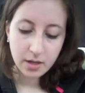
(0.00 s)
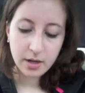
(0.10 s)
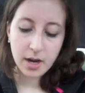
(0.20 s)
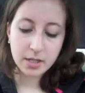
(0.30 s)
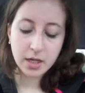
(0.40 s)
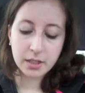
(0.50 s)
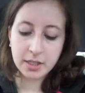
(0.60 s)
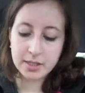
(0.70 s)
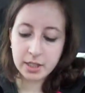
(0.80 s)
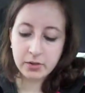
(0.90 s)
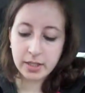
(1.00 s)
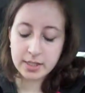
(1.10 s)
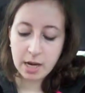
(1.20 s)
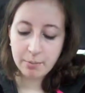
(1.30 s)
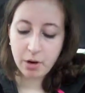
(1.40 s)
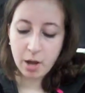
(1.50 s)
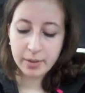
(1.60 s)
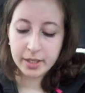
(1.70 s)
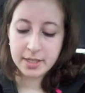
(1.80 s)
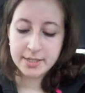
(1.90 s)
Next, I got these earrings. I'm probably
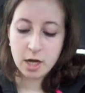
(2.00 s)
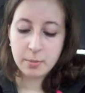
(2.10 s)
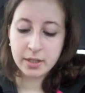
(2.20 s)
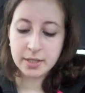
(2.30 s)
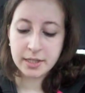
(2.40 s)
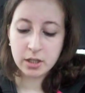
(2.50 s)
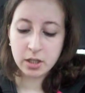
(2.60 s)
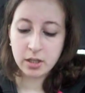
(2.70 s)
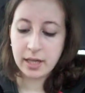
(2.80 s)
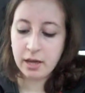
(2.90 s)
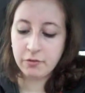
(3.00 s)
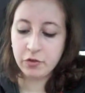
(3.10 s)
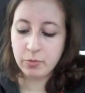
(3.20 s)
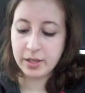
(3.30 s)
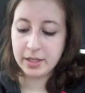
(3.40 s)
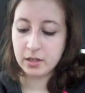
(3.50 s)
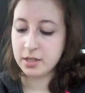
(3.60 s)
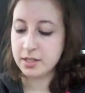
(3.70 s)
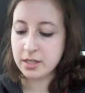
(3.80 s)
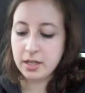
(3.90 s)
gonna sell because they look a little heavy for my
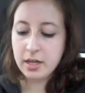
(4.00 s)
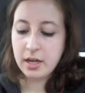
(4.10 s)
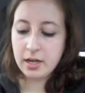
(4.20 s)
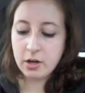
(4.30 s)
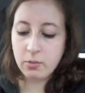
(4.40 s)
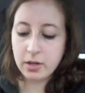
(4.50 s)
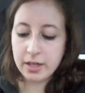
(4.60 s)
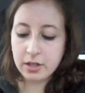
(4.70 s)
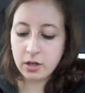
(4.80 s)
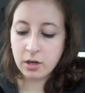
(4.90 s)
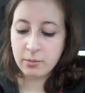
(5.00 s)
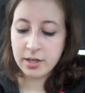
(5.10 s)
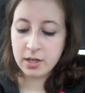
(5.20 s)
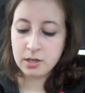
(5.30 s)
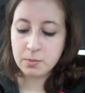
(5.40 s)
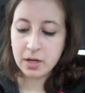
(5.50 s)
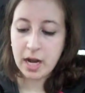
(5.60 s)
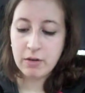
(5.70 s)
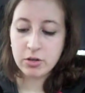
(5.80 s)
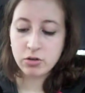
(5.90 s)
ears, and I don't want to like hurt my ears, but I
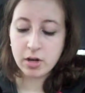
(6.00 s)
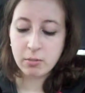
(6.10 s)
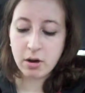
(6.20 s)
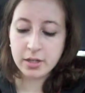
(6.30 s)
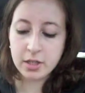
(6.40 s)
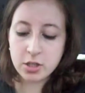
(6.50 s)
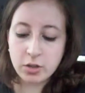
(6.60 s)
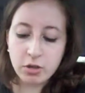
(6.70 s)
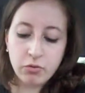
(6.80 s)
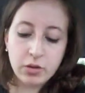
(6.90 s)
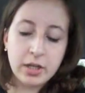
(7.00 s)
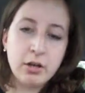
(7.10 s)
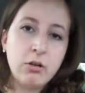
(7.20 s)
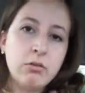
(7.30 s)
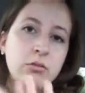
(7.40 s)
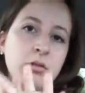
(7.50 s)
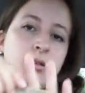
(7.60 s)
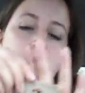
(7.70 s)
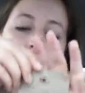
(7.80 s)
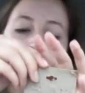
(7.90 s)
haven't tried them on yet, so I don't really know.
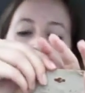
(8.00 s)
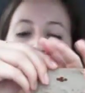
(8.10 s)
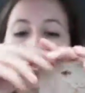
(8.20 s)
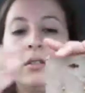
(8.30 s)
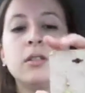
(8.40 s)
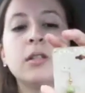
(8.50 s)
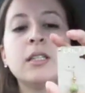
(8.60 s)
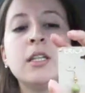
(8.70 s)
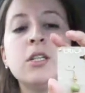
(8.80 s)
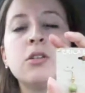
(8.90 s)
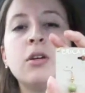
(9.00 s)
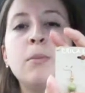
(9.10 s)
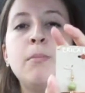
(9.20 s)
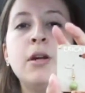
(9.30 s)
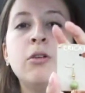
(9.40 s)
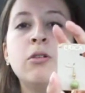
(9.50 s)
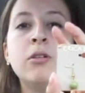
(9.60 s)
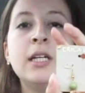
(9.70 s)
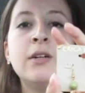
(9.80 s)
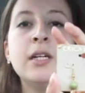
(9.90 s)
Like these mineral
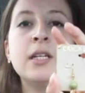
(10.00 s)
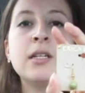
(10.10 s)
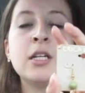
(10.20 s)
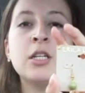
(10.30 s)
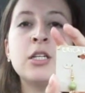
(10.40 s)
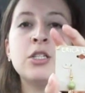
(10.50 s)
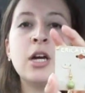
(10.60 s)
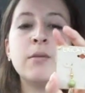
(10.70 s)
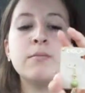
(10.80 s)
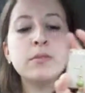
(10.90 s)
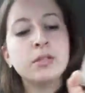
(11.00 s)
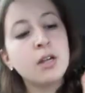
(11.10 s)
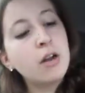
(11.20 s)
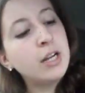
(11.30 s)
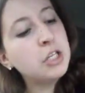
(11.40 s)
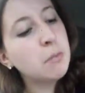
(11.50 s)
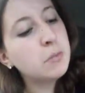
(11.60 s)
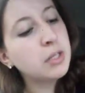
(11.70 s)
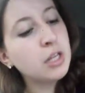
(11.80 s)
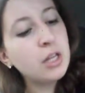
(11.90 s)
earrings, like these gems. They're not really gems,
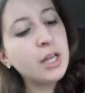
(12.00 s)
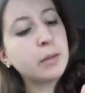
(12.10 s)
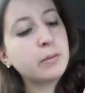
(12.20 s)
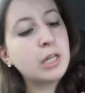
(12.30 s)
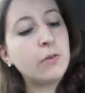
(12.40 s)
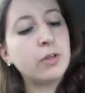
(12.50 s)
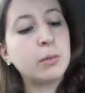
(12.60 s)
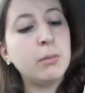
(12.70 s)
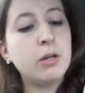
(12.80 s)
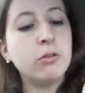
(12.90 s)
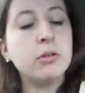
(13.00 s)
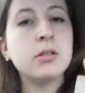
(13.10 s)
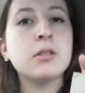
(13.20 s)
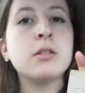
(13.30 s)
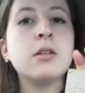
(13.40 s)
but they're like definitely like minerals.